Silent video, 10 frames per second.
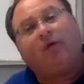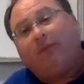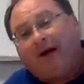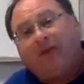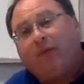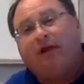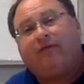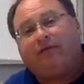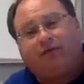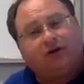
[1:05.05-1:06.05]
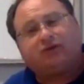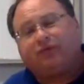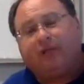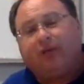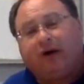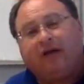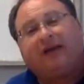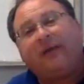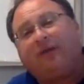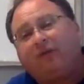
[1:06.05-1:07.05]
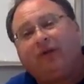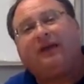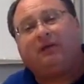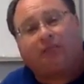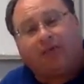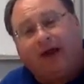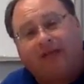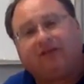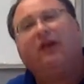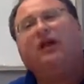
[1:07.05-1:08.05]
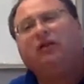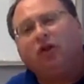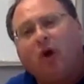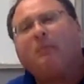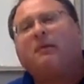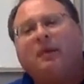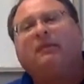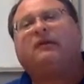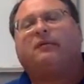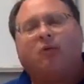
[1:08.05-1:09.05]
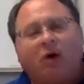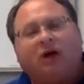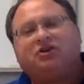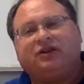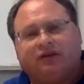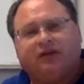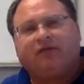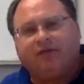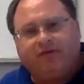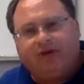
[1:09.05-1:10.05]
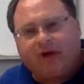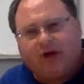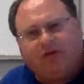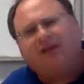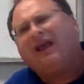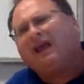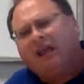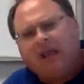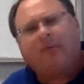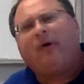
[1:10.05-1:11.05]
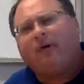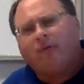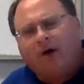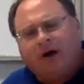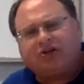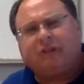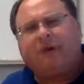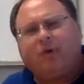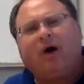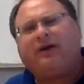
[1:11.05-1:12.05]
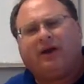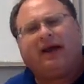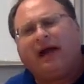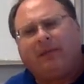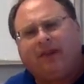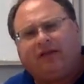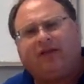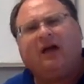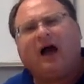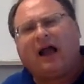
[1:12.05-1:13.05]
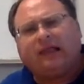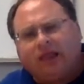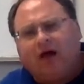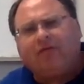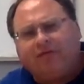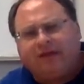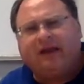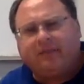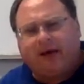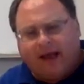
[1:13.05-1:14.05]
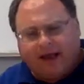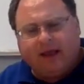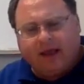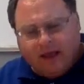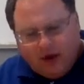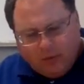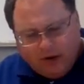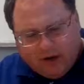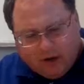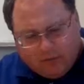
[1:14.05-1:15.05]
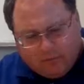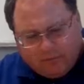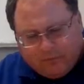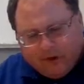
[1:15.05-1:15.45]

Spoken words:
And by the way, for the first 3 parts, I've been really impressed. The number of people that are watching the different videos, keep on watching. We want your comments. I love feedback. Here we go.